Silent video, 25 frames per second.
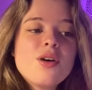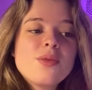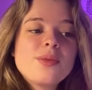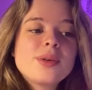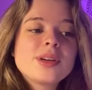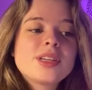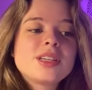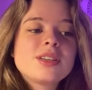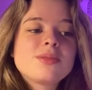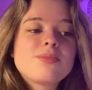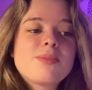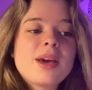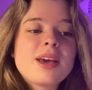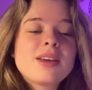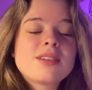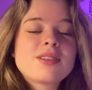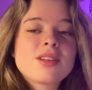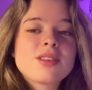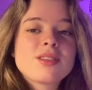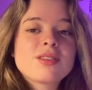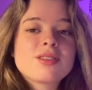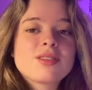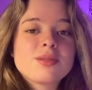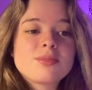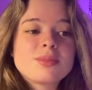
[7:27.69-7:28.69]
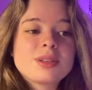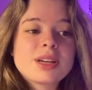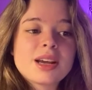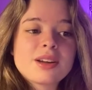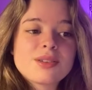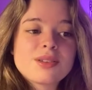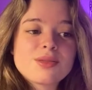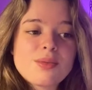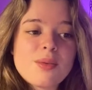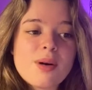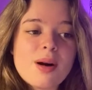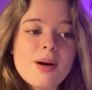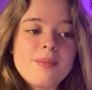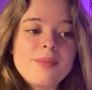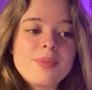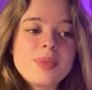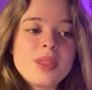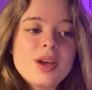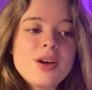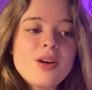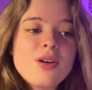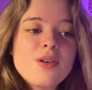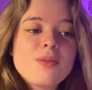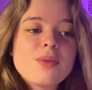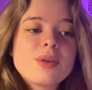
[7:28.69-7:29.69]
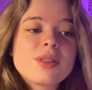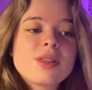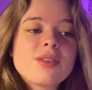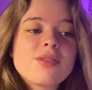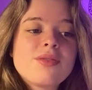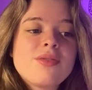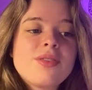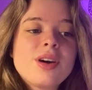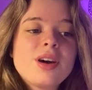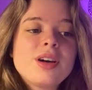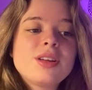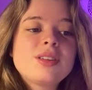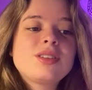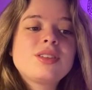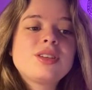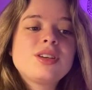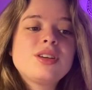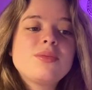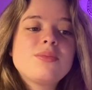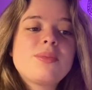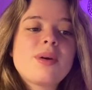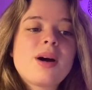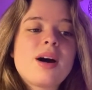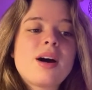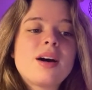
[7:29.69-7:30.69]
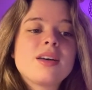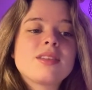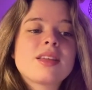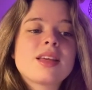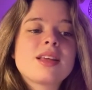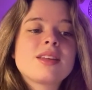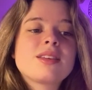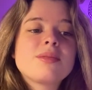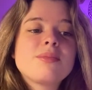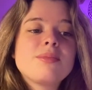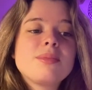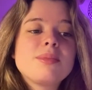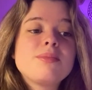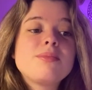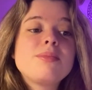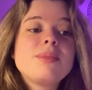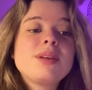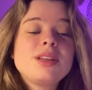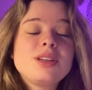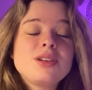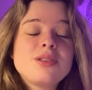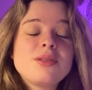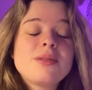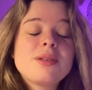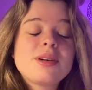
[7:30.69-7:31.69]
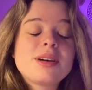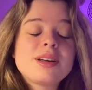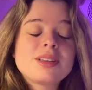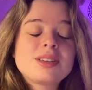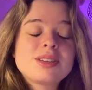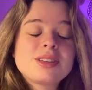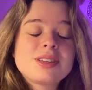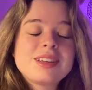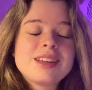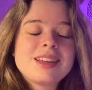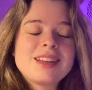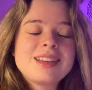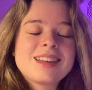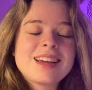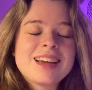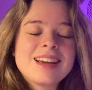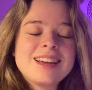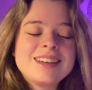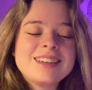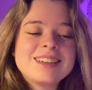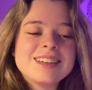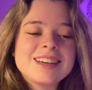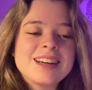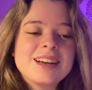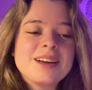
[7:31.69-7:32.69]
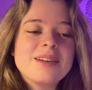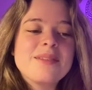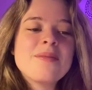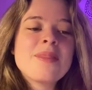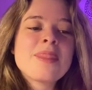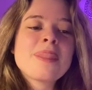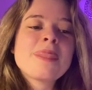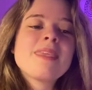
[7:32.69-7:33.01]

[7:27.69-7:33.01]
which is based on subject 1, with the first 2 bars a diminution